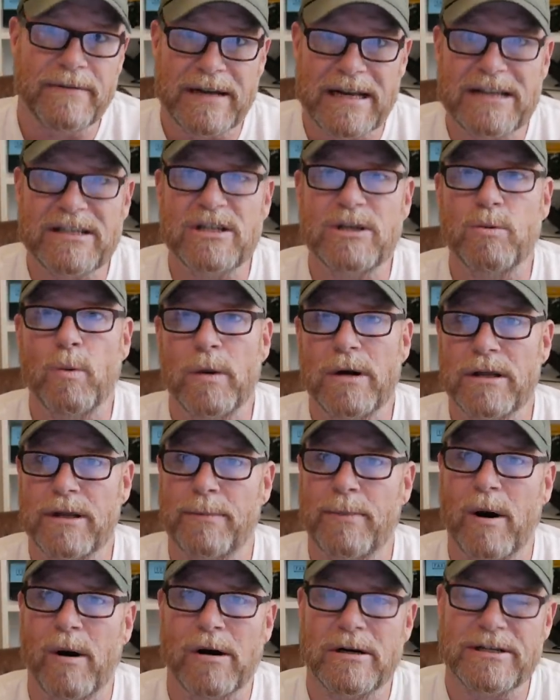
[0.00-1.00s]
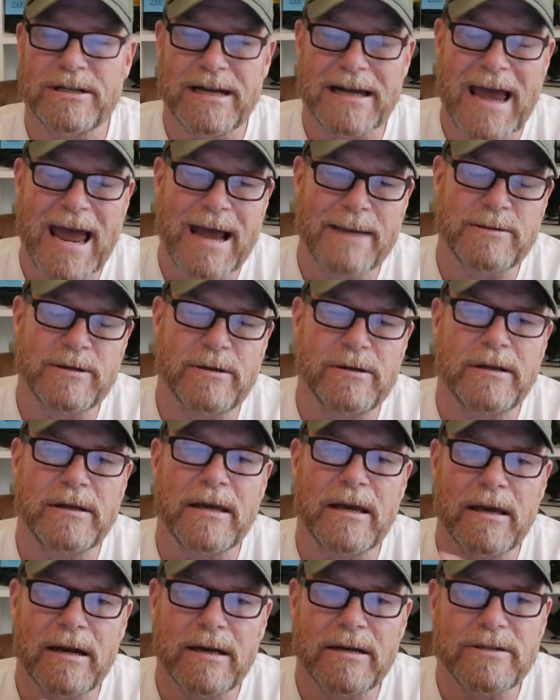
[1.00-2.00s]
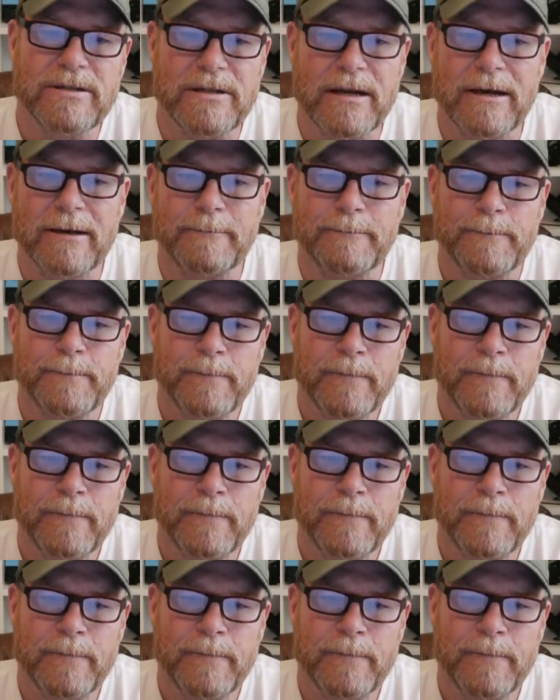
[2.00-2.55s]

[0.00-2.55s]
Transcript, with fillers: And this is one of the parts that I absolutely cannot stand.